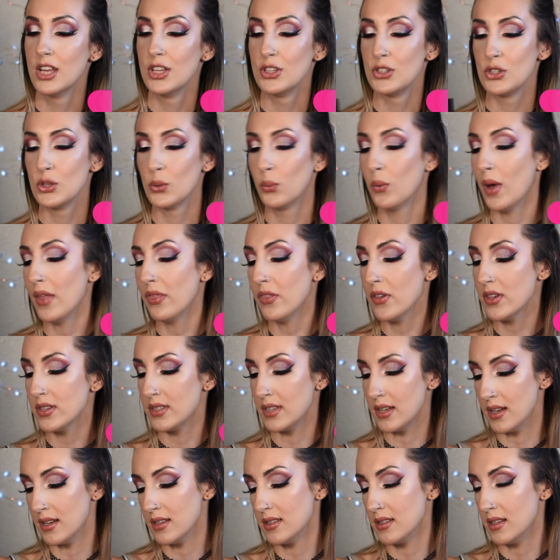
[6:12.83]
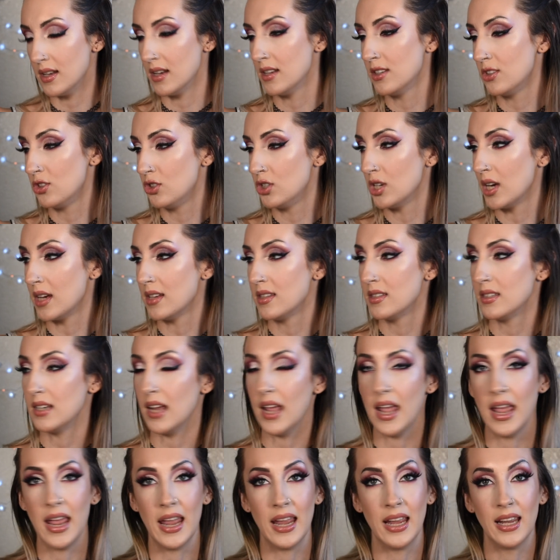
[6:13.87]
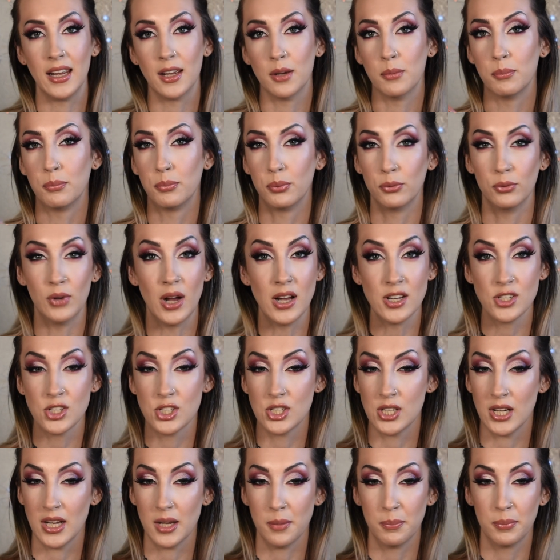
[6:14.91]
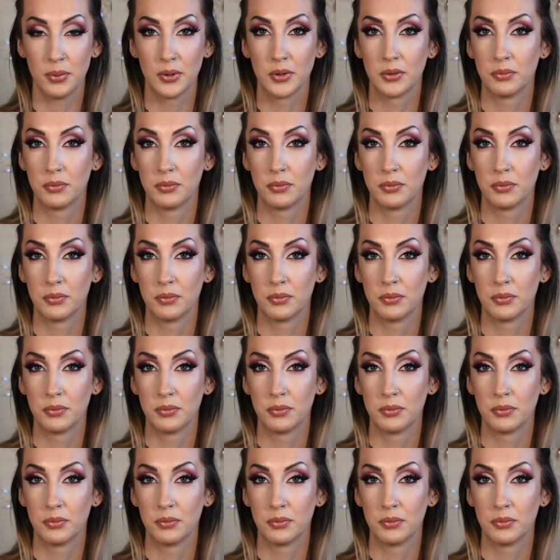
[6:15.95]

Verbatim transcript: So what this is, is just a brush tip